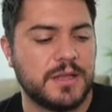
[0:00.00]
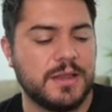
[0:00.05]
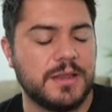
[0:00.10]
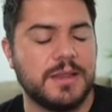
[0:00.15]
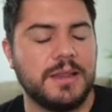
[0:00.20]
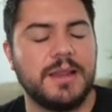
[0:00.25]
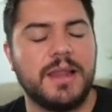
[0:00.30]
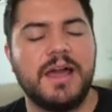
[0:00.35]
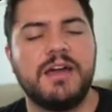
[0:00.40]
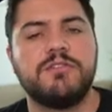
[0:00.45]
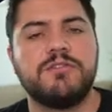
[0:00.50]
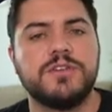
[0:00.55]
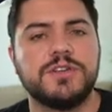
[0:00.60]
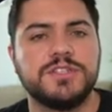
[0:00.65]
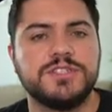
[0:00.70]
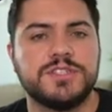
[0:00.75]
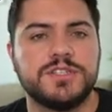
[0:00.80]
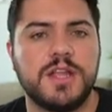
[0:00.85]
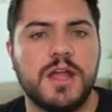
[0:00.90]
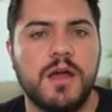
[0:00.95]

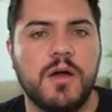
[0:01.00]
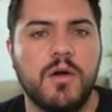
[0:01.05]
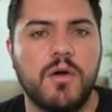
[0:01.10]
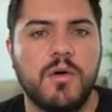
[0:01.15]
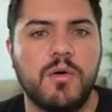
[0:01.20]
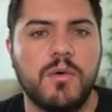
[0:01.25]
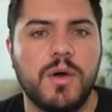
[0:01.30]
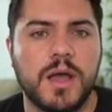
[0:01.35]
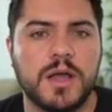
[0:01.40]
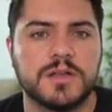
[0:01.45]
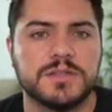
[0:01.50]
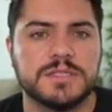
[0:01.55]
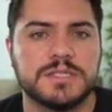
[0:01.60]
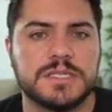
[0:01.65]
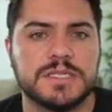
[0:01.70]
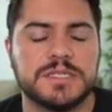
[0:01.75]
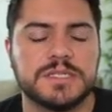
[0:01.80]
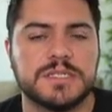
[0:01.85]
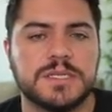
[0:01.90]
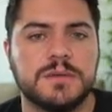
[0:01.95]
leverage that whole
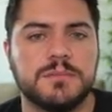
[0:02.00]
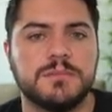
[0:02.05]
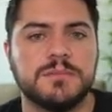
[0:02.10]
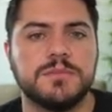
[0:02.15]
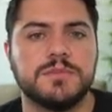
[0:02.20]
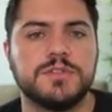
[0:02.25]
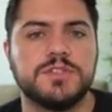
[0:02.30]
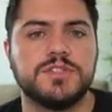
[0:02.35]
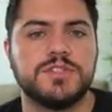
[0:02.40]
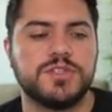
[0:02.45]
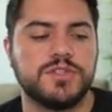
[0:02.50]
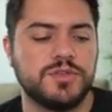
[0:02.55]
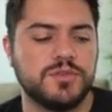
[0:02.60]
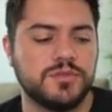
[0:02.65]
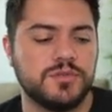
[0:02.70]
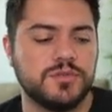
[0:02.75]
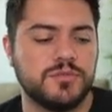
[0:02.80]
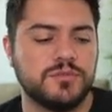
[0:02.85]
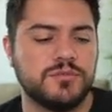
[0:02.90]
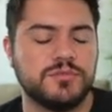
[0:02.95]
ecosystem
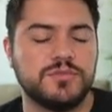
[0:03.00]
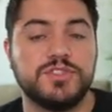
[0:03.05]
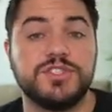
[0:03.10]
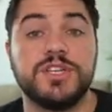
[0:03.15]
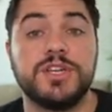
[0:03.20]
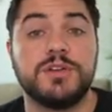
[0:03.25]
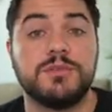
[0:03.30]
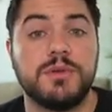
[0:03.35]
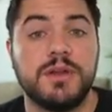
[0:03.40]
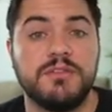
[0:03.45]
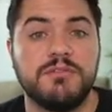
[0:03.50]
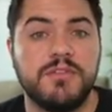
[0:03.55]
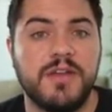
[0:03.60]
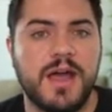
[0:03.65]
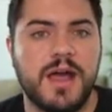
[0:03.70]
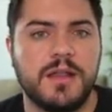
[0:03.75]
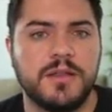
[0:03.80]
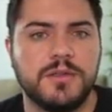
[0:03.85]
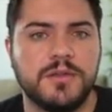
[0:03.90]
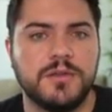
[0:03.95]
to generate
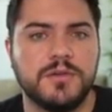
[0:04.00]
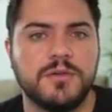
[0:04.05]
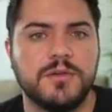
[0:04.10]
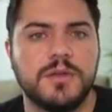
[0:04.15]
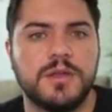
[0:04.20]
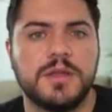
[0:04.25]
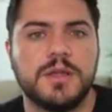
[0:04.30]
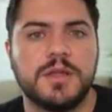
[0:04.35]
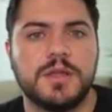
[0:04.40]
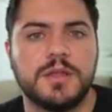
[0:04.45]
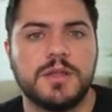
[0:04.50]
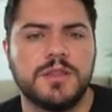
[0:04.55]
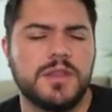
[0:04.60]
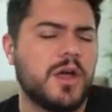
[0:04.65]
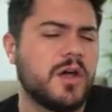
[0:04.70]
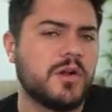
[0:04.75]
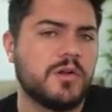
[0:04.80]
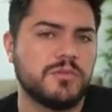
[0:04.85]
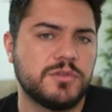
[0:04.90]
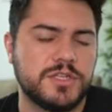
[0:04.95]
value
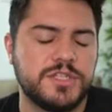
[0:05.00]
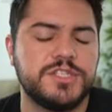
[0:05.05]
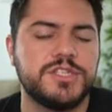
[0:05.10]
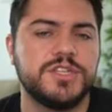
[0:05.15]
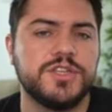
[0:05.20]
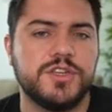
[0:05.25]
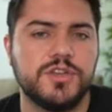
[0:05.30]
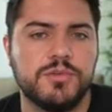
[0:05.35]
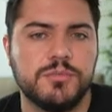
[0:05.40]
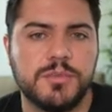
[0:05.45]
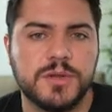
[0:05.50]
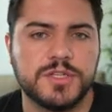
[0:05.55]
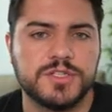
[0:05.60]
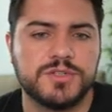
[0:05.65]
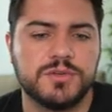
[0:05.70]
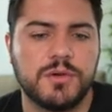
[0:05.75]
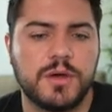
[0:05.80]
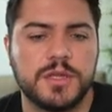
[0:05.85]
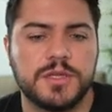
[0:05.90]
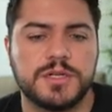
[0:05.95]
not only to you but
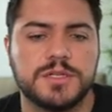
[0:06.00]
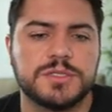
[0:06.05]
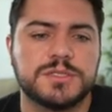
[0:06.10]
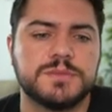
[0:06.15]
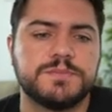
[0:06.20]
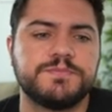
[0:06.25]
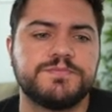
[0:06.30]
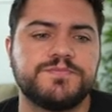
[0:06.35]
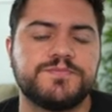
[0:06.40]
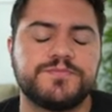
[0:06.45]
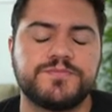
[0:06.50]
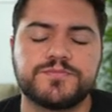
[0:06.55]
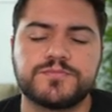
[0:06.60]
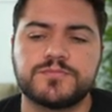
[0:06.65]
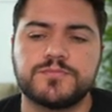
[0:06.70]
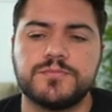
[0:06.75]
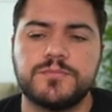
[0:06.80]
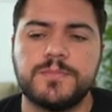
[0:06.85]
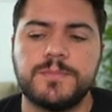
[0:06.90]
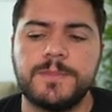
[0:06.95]
to others
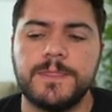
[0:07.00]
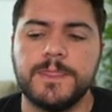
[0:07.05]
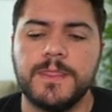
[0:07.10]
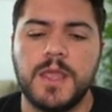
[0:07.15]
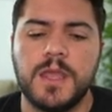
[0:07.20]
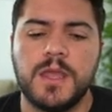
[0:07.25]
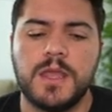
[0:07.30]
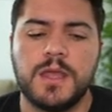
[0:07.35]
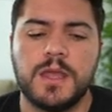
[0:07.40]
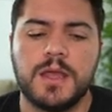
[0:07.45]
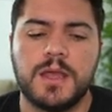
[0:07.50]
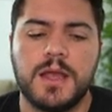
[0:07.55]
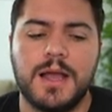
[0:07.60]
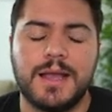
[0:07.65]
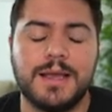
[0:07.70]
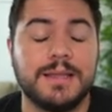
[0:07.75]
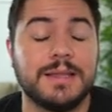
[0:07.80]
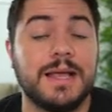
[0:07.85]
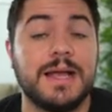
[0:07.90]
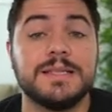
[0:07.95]

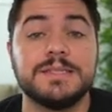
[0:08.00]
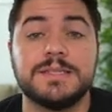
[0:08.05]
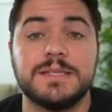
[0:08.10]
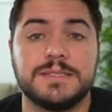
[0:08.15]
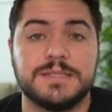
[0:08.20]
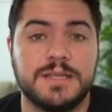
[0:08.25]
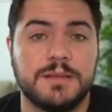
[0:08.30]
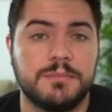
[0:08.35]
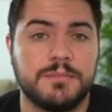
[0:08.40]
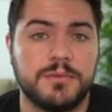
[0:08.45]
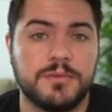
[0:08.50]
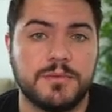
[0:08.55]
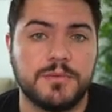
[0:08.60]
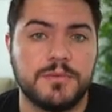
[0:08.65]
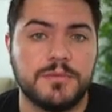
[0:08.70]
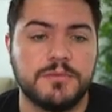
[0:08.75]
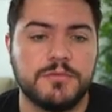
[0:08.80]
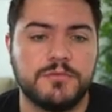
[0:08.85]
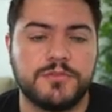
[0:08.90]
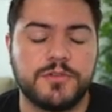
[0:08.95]
a class
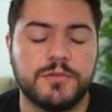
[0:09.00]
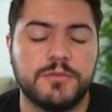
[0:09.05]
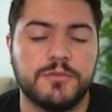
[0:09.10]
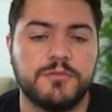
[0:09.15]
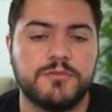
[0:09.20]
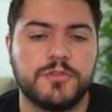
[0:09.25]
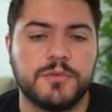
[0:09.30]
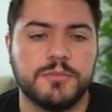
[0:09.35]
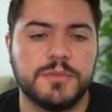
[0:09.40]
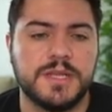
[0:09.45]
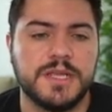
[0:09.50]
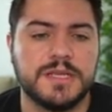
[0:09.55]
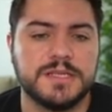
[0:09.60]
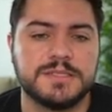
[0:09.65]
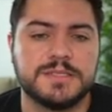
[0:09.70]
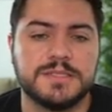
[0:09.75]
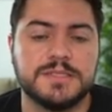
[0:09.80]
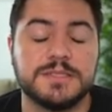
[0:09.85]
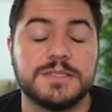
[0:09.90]
example from from this is